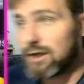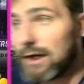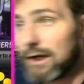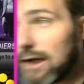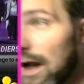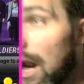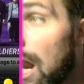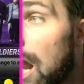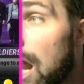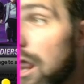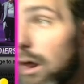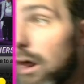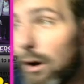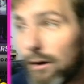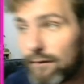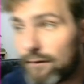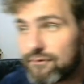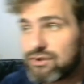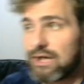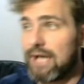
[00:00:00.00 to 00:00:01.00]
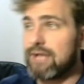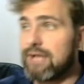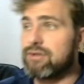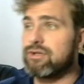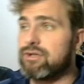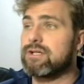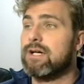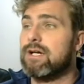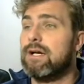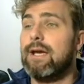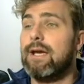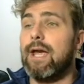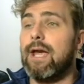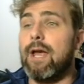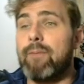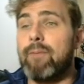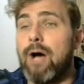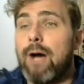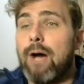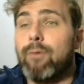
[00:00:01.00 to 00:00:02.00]
like a lot of changes in
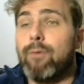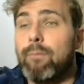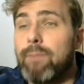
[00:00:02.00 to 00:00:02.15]
purple.